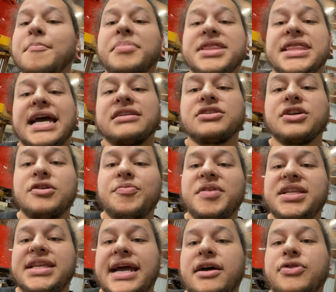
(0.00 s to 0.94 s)
But that's gonna be
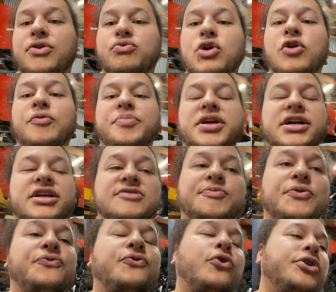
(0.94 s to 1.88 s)
down the road, because
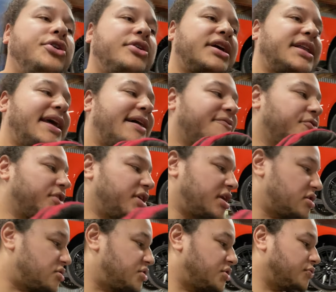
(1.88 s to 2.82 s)
before you can ever get
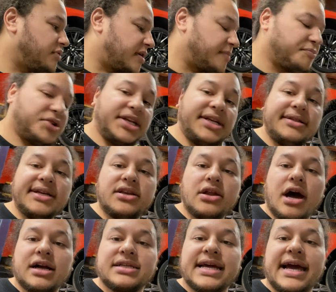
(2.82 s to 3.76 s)
a tune completely
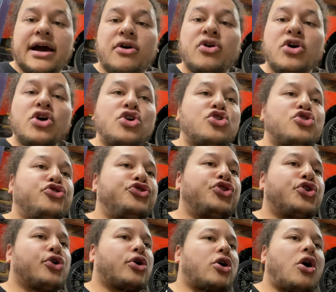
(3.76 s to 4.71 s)
knocked out,
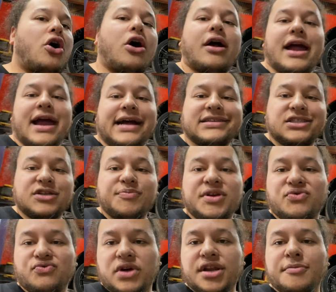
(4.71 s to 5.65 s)
your car has to be
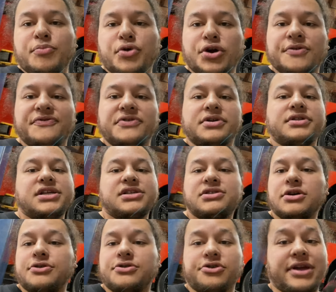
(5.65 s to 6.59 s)
running perfectly.
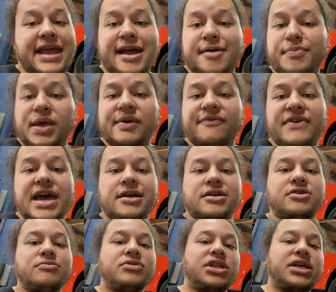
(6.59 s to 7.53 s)
So there can't be a
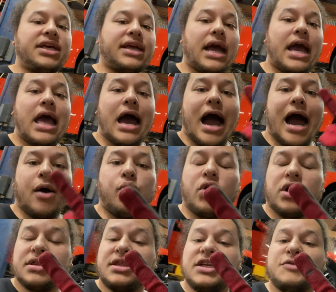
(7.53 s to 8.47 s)
vacuum leak. I
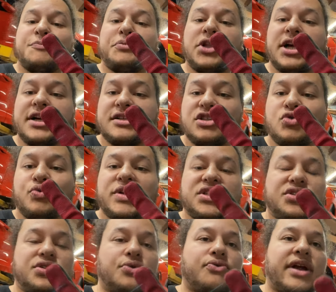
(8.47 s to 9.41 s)
want these plugs
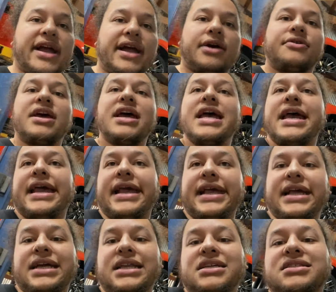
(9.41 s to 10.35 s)
switched around,
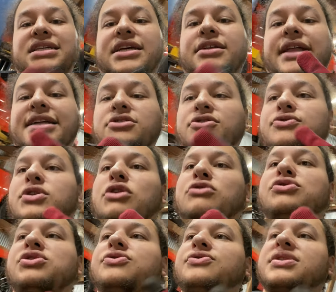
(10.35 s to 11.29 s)
and until I do those
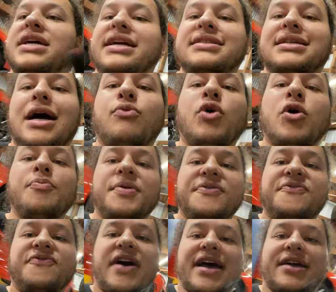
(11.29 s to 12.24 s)
two things, I won't be
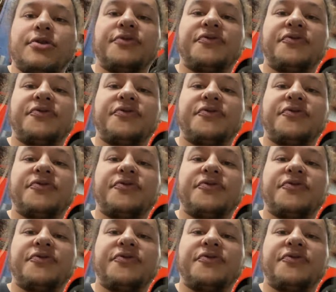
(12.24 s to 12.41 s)
final,